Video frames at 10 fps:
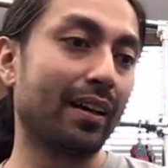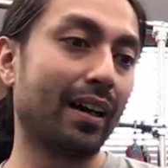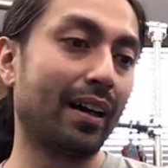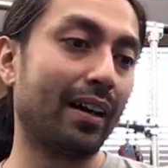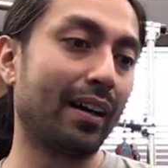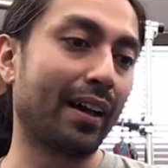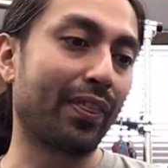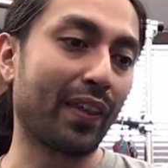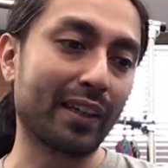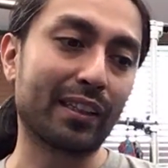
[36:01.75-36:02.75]
Uh, I
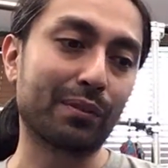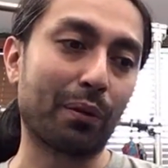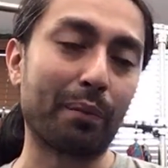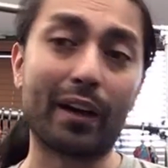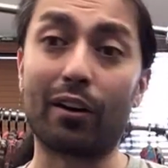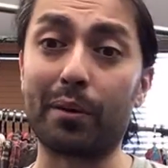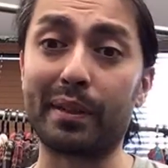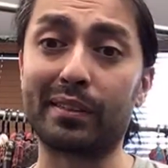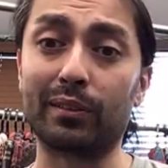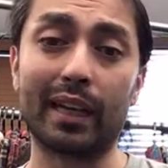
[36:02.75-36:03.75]
think this one might already be
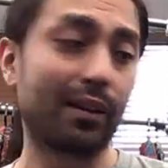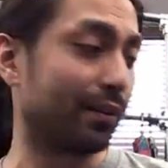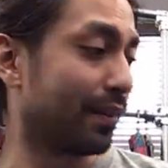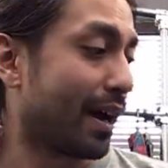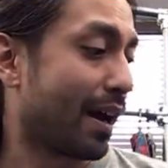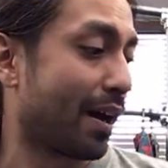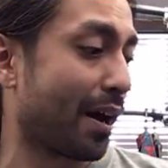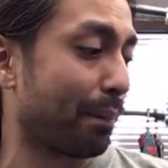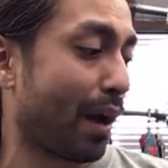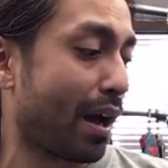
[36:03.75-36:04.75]
sold out.
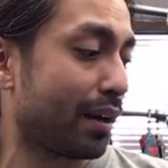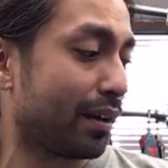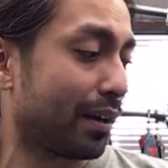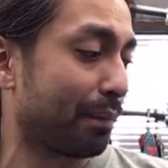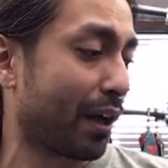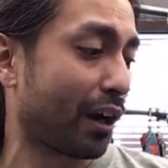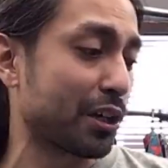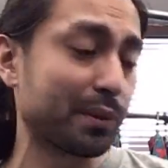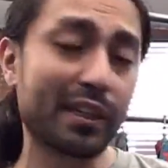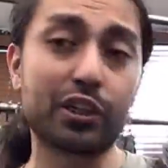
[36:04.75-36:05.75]
I'm not I'm not
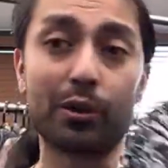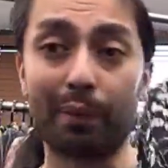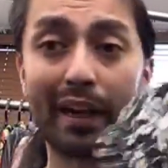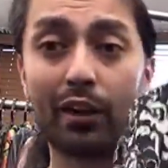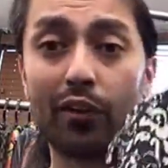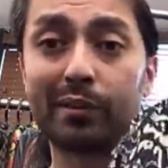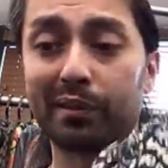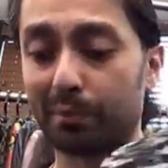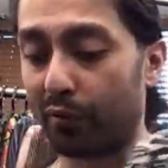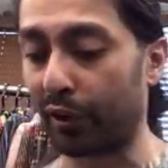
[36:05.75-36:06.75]
100% sure, but I know this
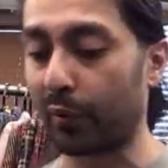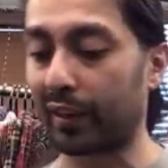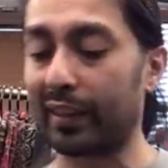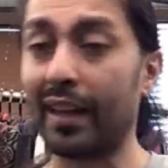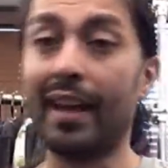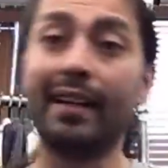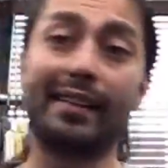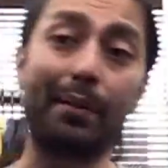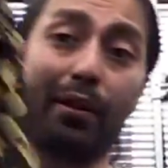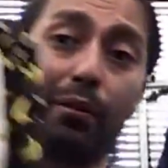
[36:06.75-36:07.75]
one's moving quickly.
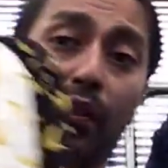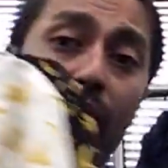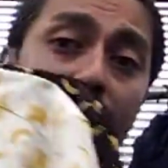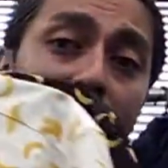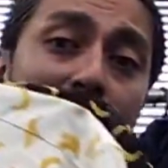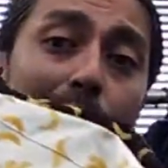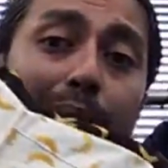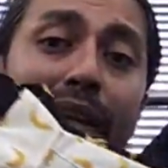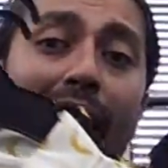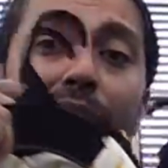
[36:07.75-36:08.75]
Same thing with these guys. Our
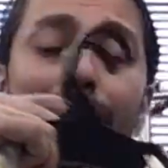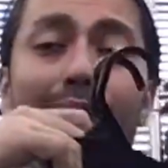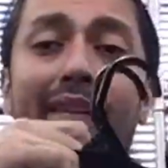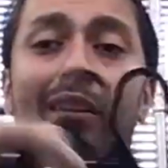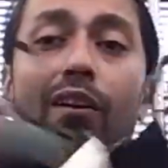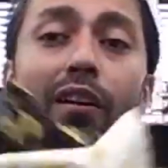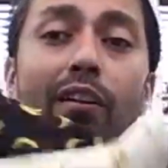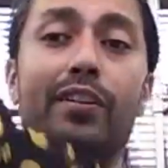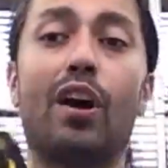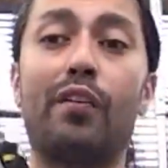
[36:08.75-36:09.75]
banana prints, our,
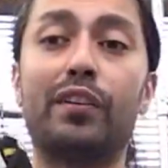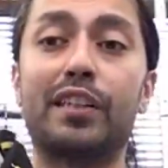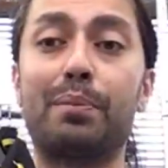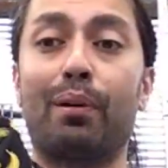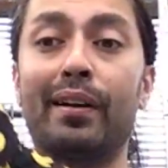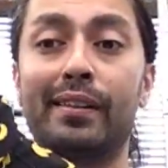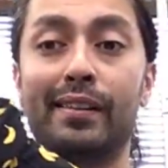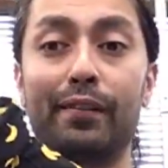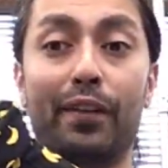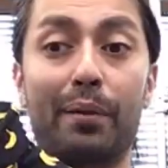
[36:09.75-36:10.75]
our novelty prints,
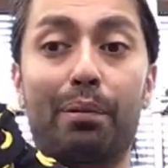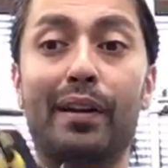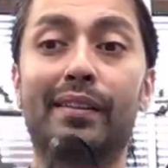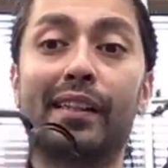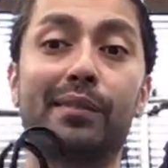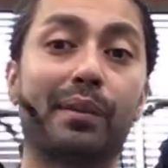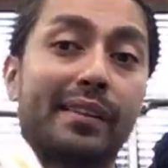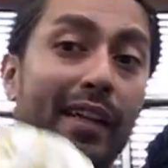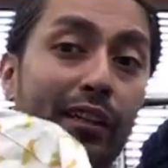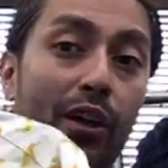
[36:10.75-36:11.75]
fun prints. These ones
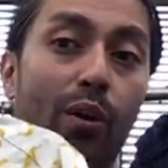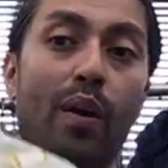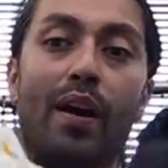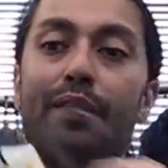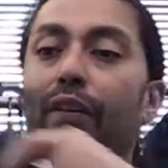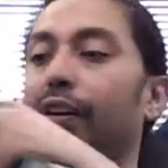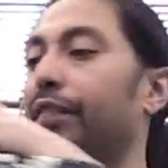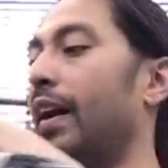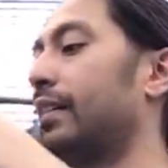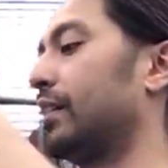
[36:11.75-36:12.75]
tend to go very
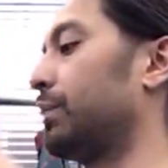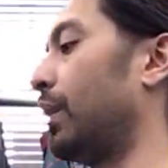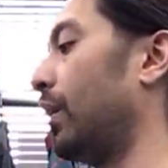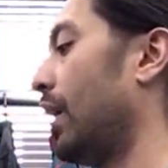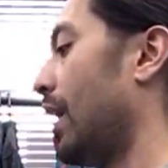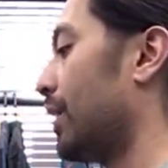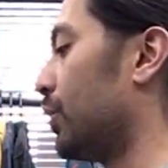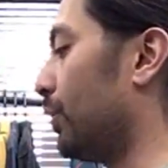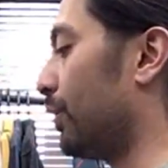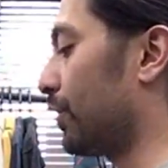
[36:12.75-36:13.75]
fast as well
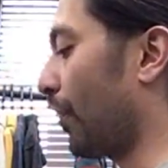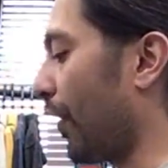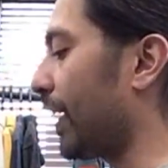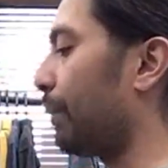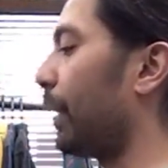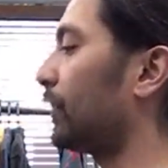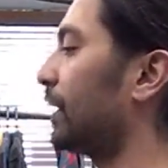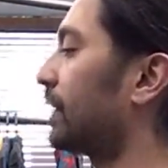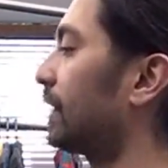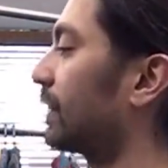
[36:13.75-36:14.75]
you the thing about
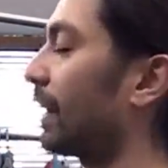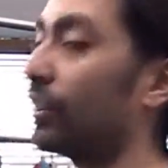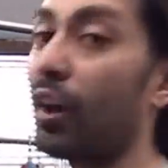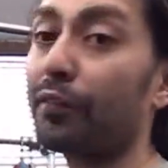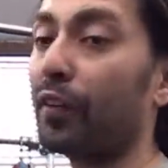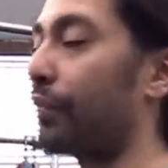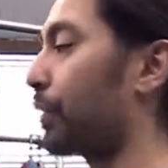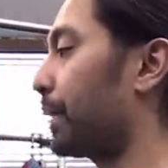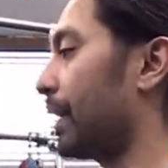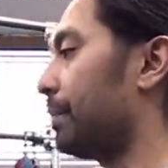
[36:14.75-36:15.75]
these is that they're not for
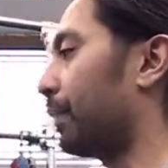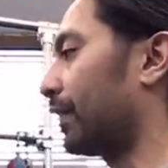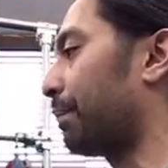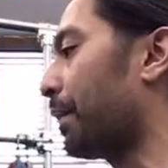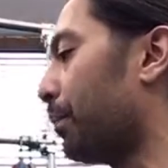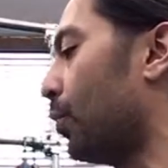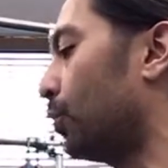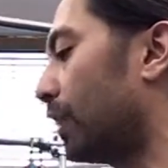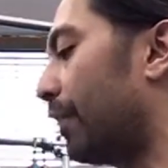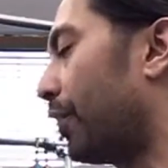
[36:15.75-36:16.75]
everybody, but the people who
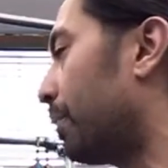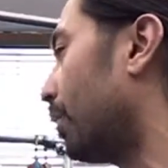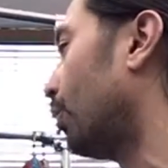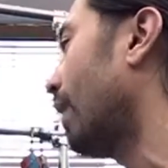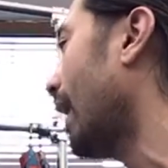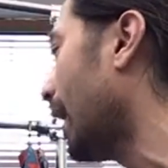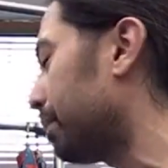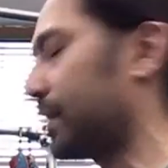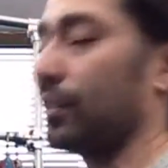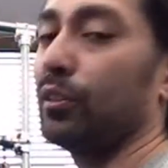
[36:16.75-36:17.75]
love them
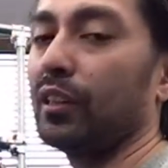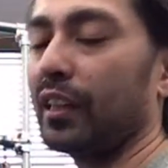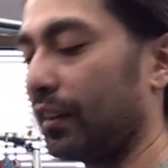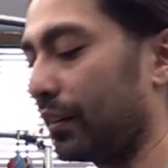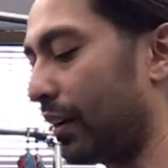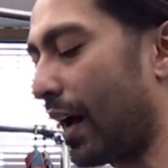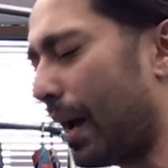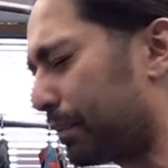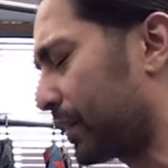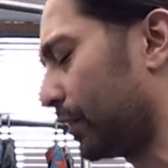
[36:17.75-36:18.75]
absolutely,
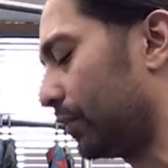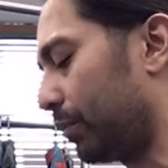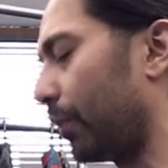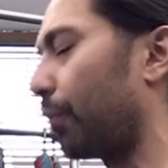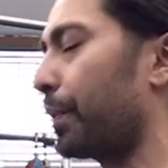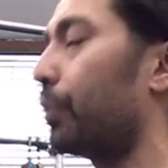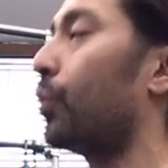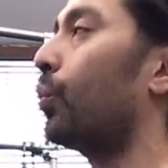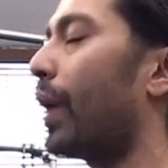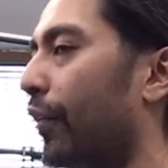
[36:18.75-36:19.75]
absolutely, well, people who
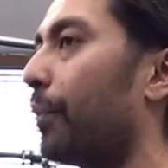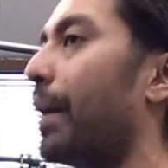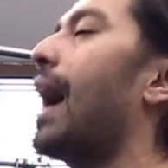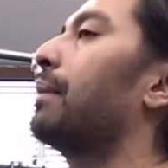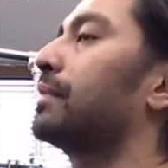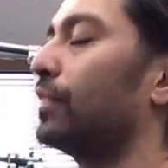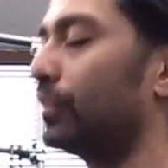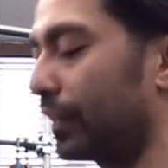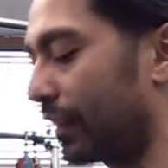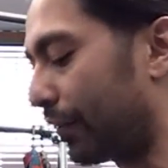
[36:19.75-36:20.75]
wear them
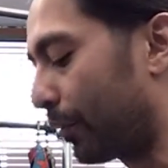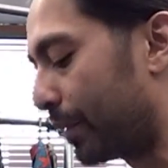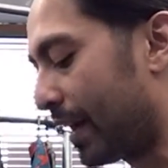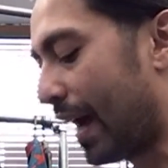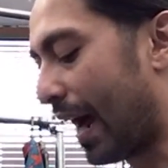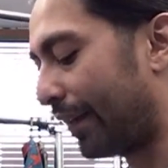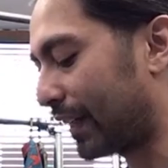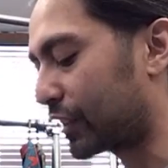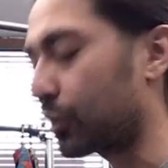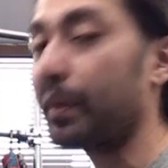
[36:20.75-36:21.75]
absolutely love them, and they
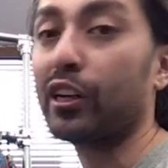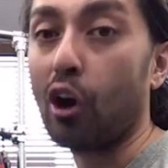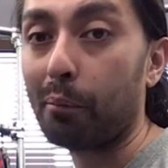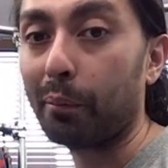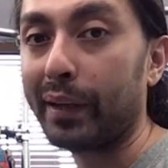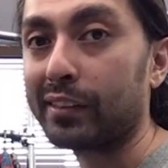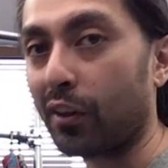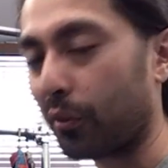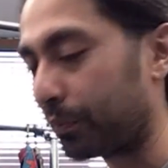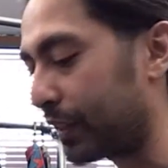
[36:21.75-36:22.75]
get so many compliments on them.